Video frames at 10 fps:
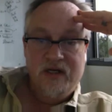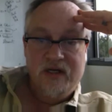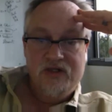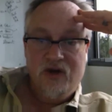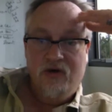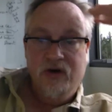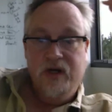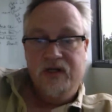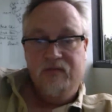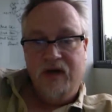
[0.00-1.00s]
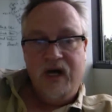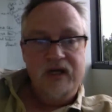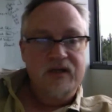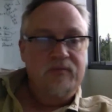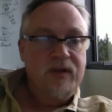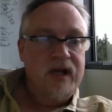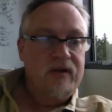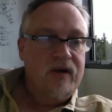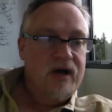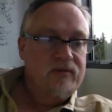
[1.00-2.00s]
So you play
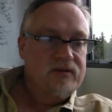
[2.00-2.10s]
around,